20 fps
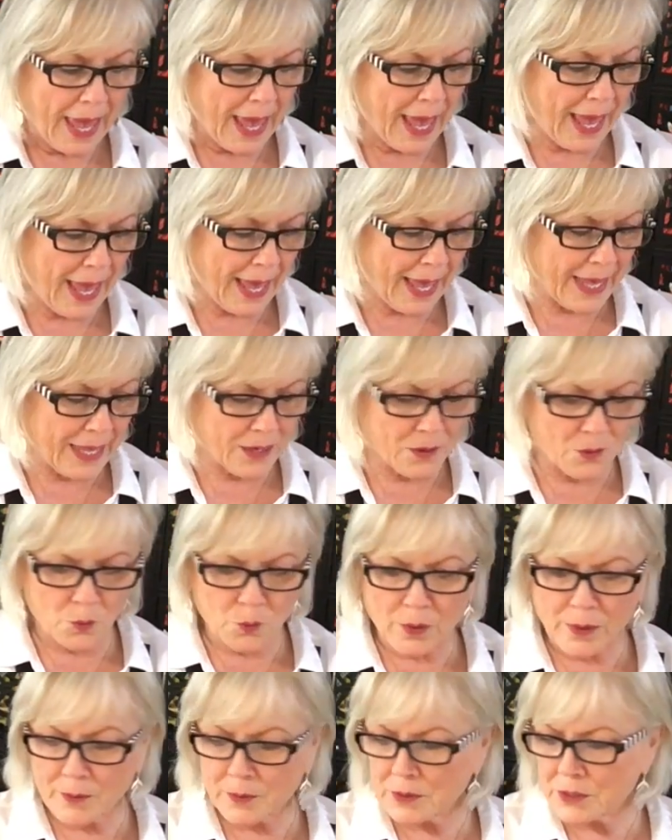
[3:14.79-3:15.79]
and
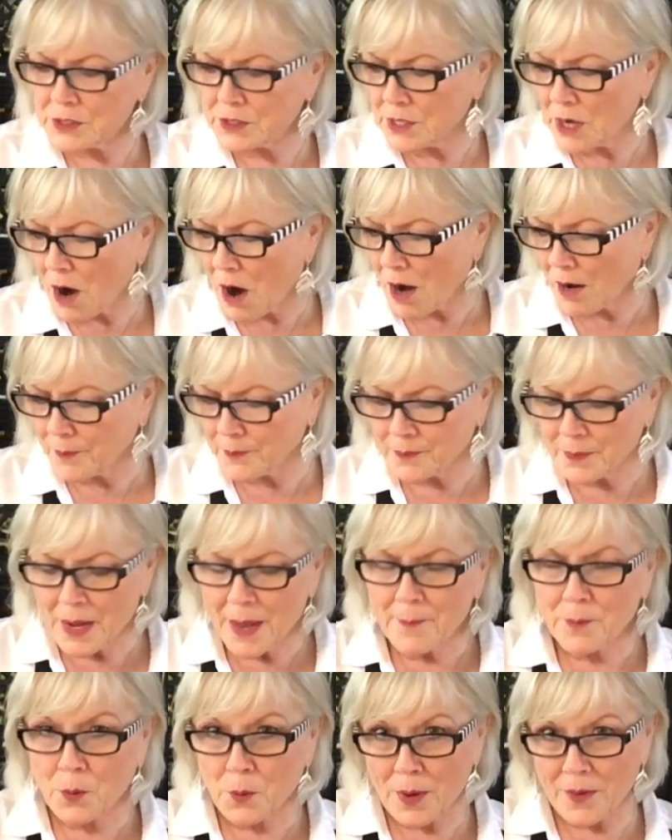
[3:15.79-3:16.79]
we will start.
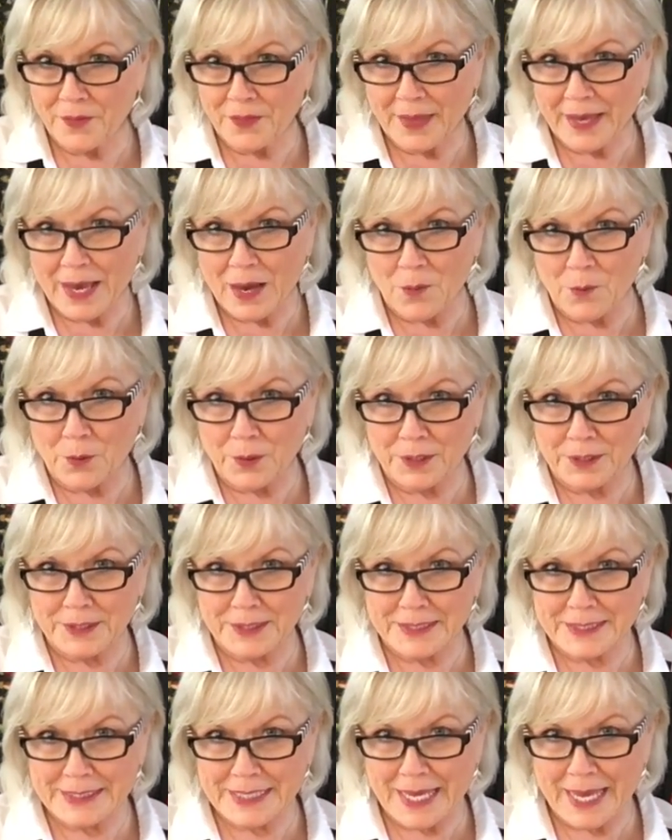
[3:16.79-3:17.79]
But one thing I wanted to
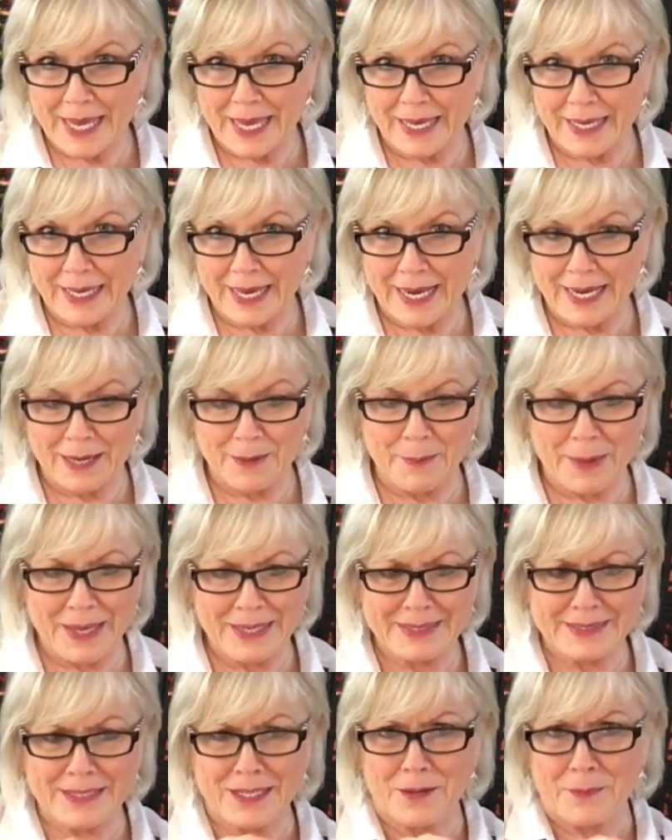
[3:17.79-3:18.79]
say, and it may
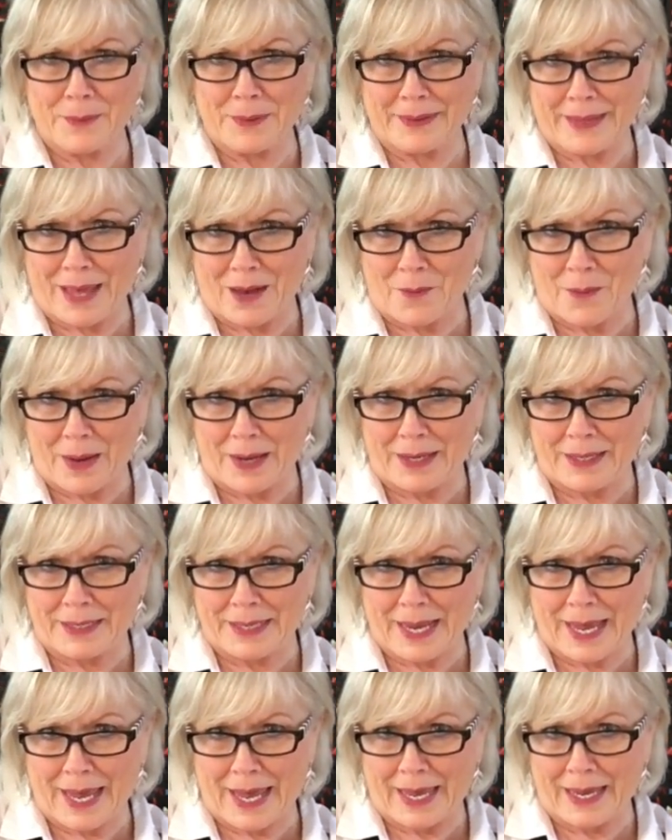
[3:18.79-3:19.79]
still be that way
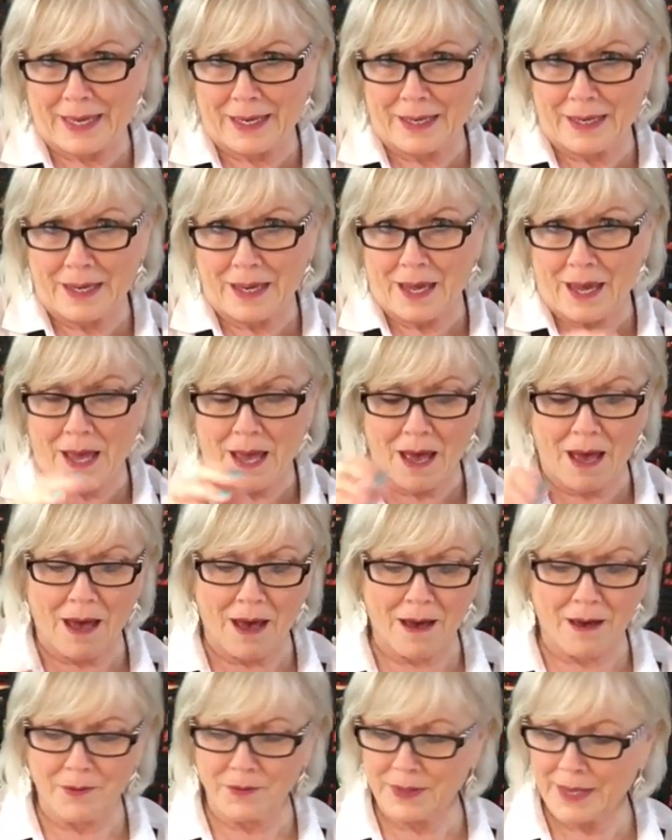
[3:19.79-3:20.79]
today,
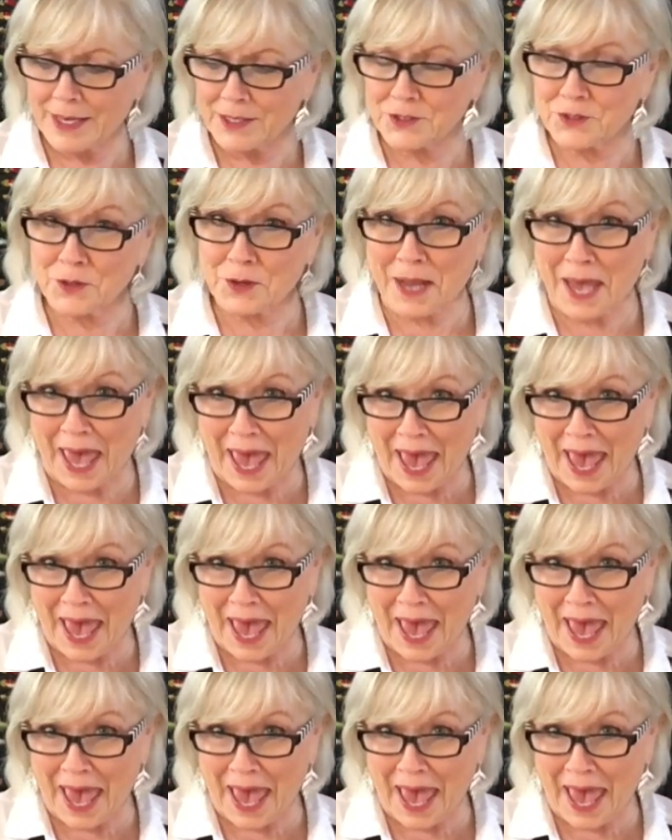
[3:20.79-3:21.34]
uh, yesterday